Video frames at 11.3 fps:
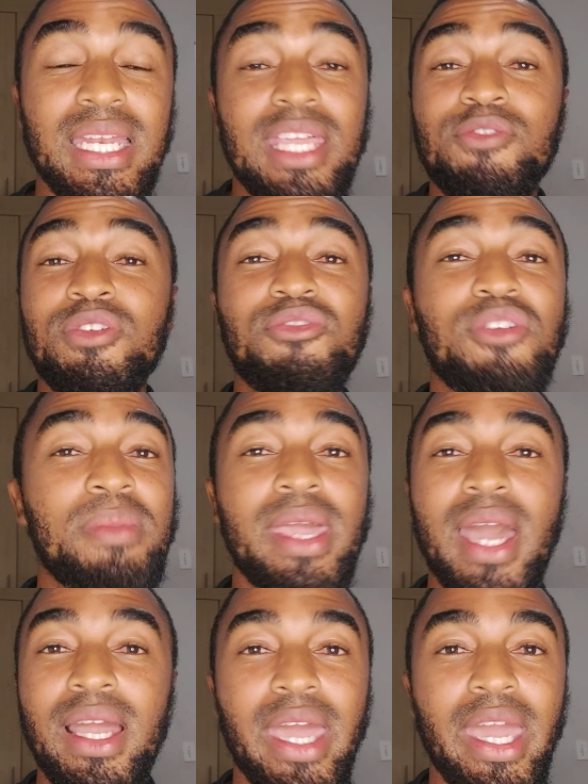And even from a
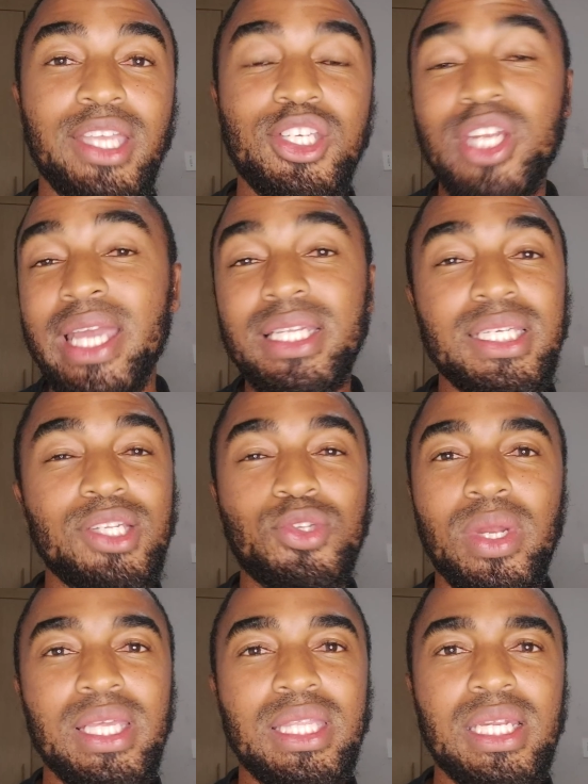young age, 19,
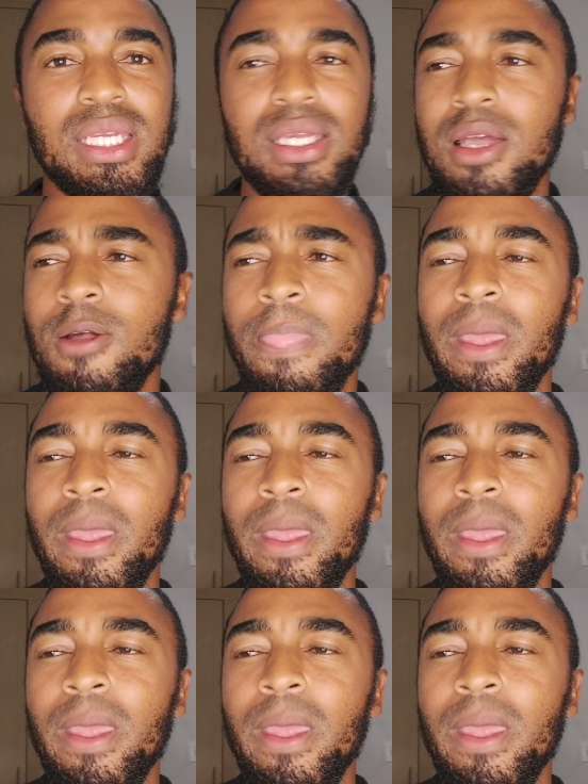23,